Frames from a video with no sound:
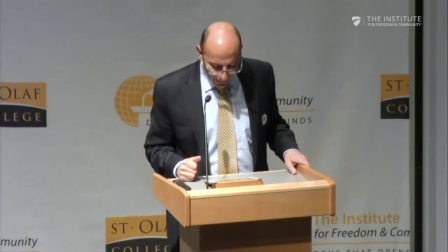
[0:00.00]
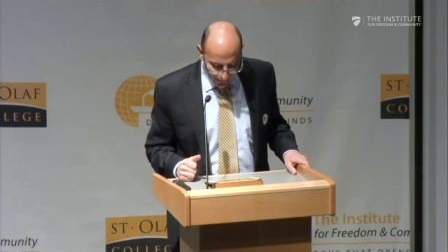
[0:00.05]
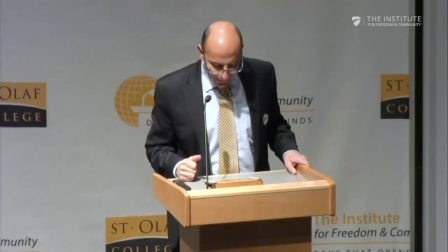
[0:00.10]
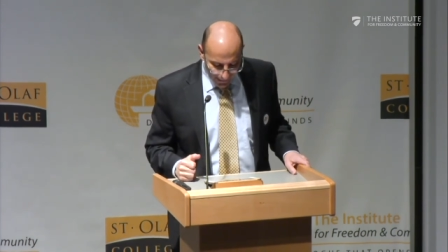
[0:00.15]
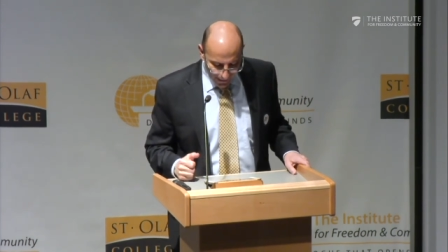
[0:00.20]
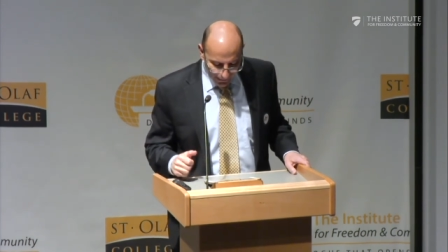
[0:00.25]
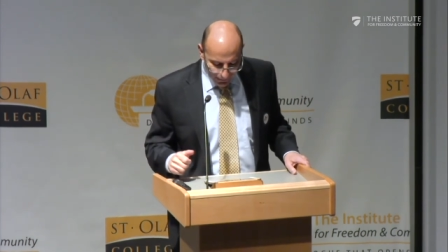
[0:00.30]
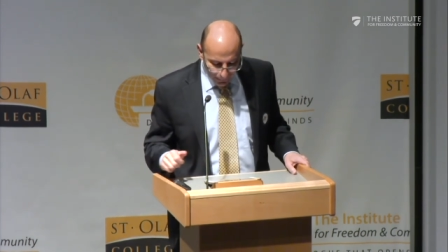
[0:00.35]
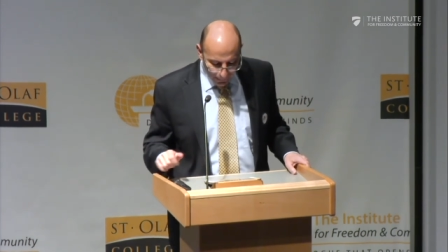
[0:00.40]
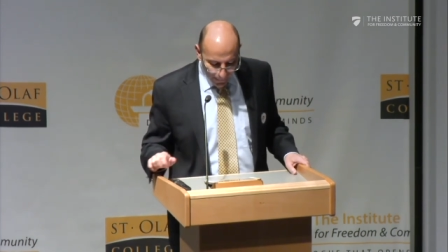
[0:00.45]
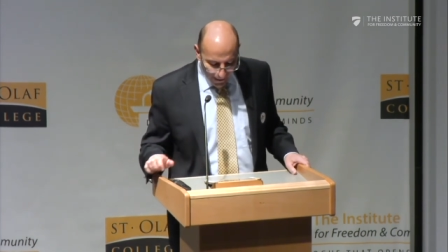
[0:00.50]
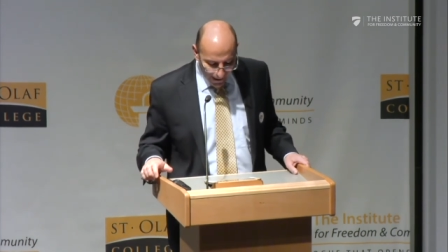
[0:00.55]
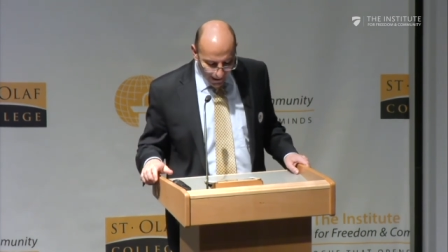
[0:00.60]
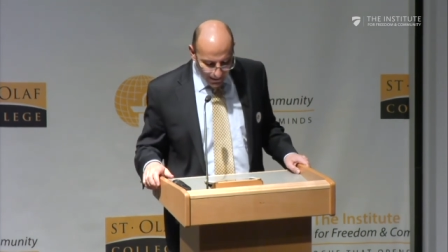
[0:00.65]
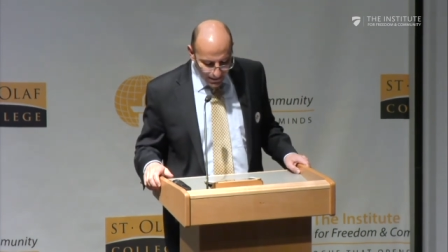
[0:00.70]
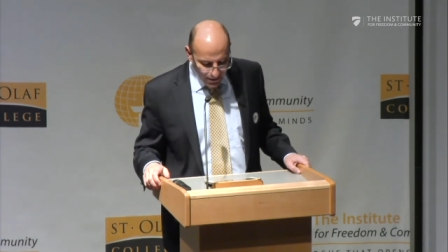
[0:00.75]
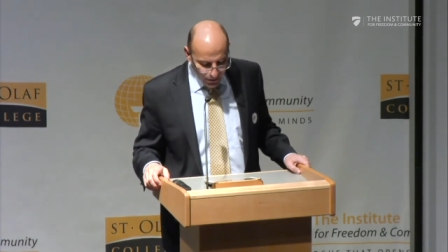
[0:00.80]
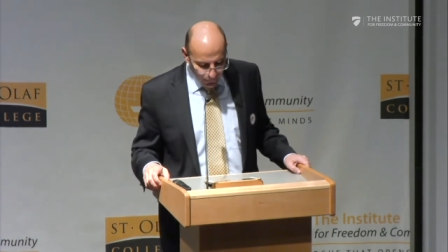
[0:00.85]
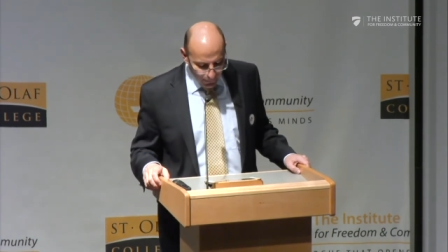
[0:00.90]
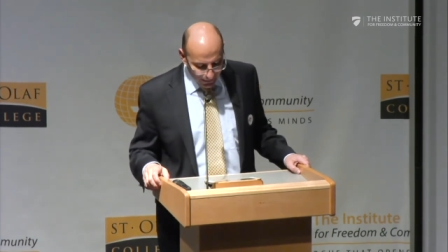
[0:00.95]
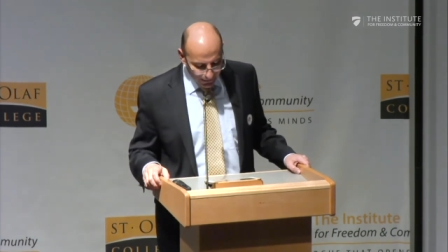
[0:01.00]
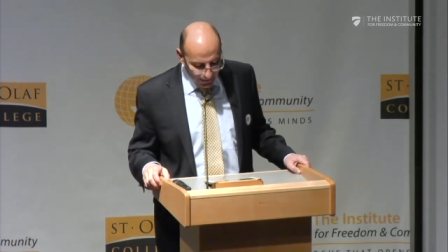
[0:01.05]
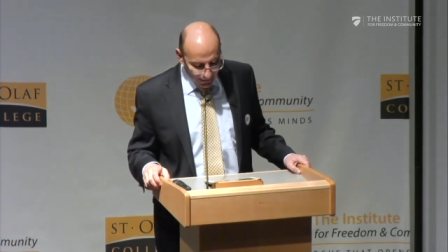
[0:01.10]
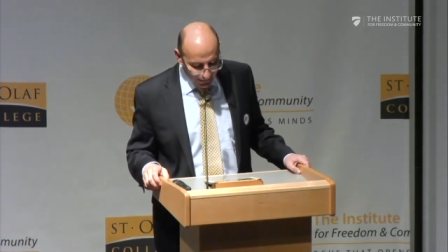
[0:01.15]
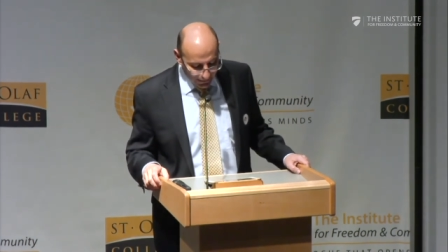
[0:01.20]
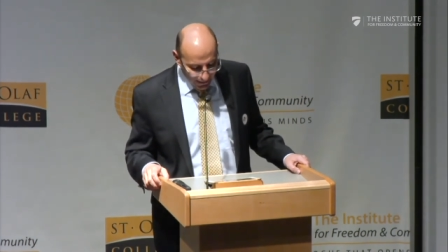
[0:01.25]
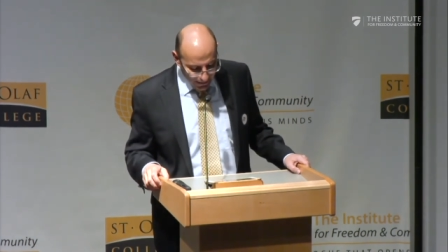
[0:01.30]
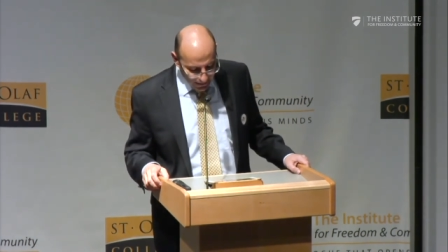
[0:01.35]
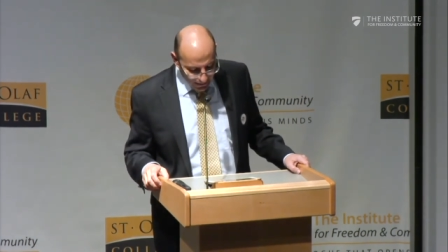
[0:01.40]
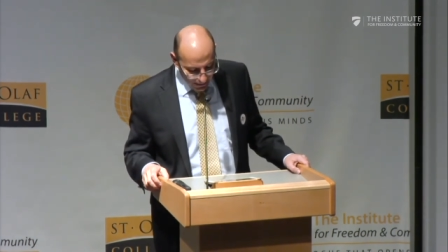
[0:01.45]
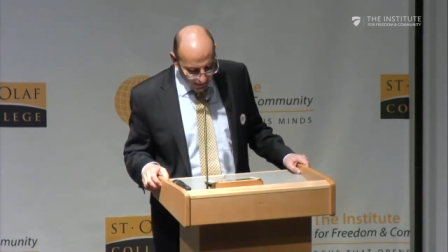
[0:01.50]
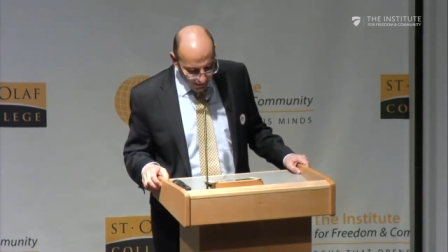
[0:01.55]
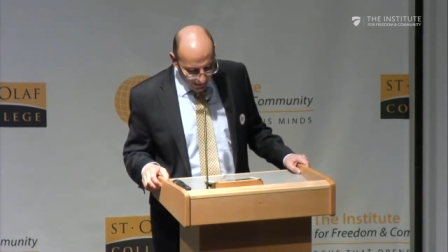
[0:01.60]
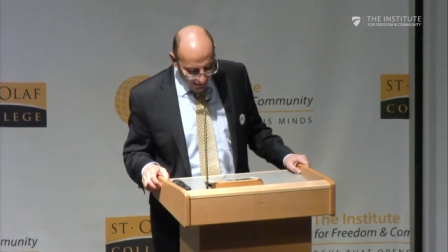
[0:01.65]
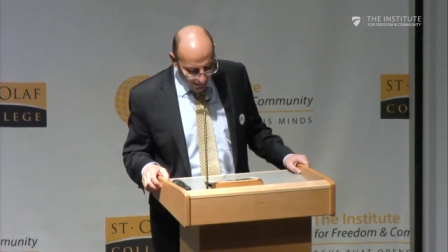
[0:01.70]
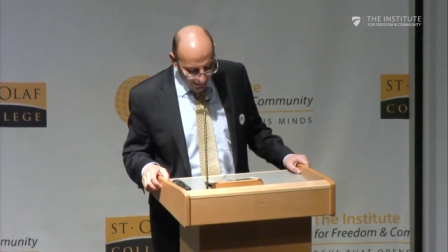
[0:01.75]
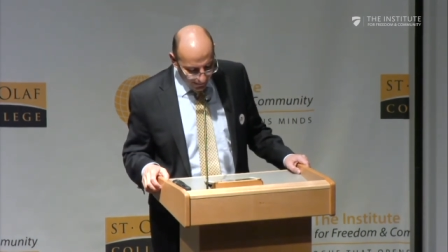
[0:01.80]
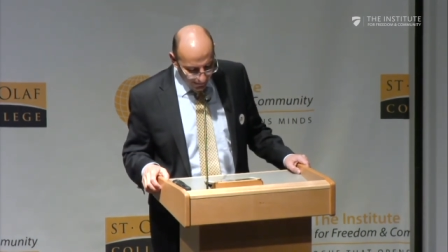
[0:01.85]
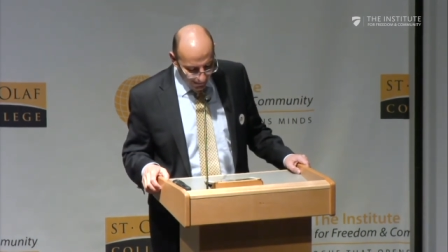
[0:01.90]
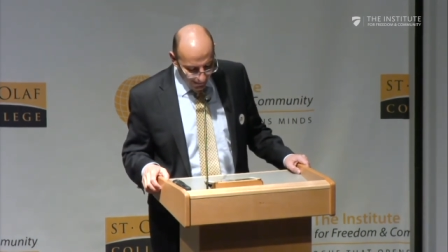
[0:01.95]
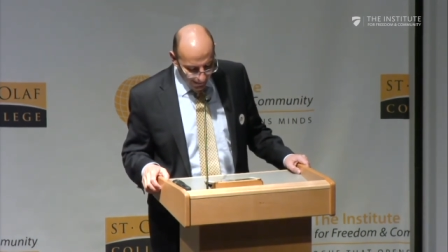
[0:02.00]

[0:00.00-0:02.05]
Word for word: that bans what it dislikes